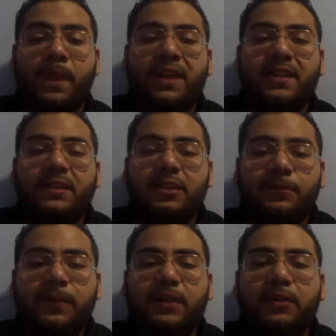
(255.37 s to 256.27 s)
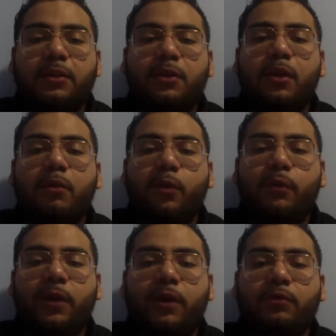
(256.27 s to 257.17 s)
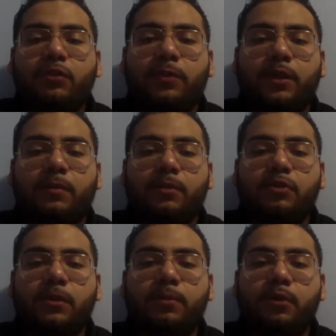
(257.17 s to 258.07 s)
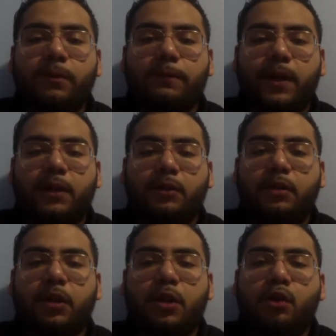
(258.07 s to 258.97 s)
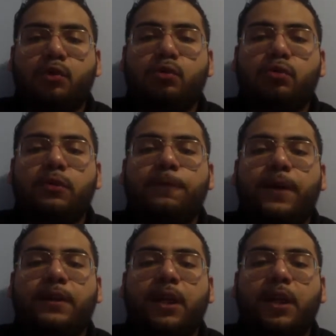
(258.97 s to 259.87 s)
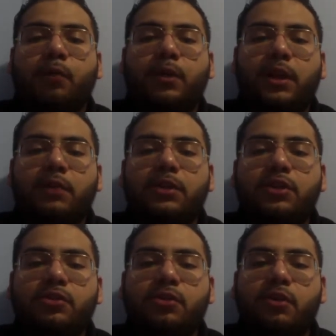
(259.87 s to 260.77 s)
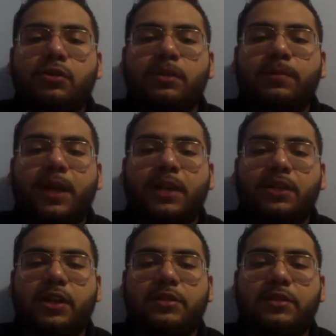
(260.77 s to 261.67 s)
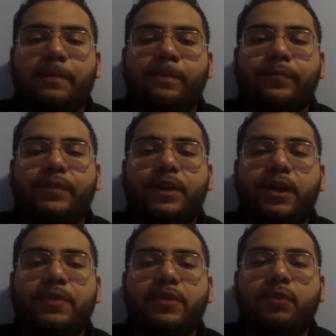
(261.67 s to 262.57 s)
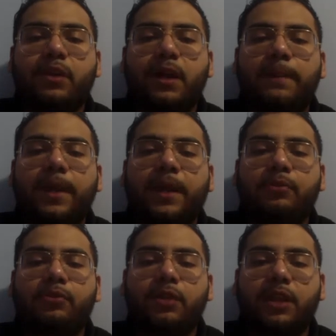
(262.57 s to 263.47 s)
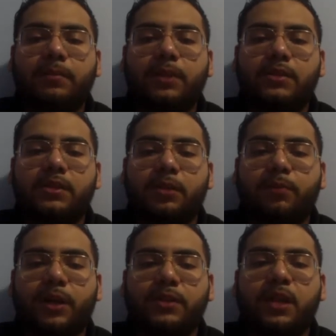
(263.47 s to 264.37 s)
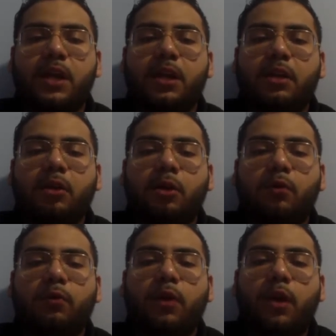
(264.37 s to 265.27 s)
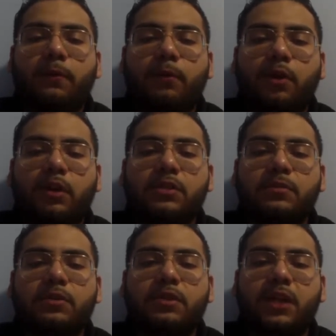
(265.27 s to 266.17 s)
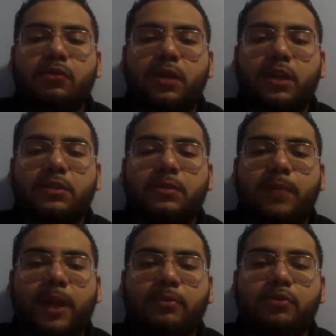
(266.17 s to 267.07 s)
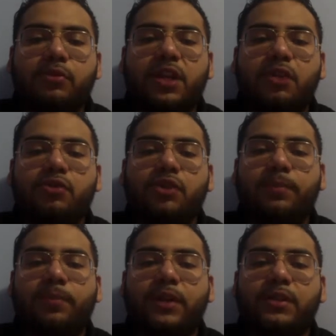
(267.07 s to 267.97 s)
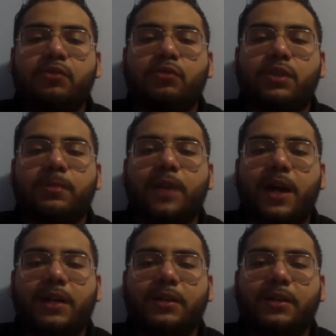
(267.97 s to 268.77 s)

This factor we found was to be the most important factor due to the fact that without these strong supply chains, the company will not be able to keep their sale price low for customers as well as be able to negotiate prices with suppliers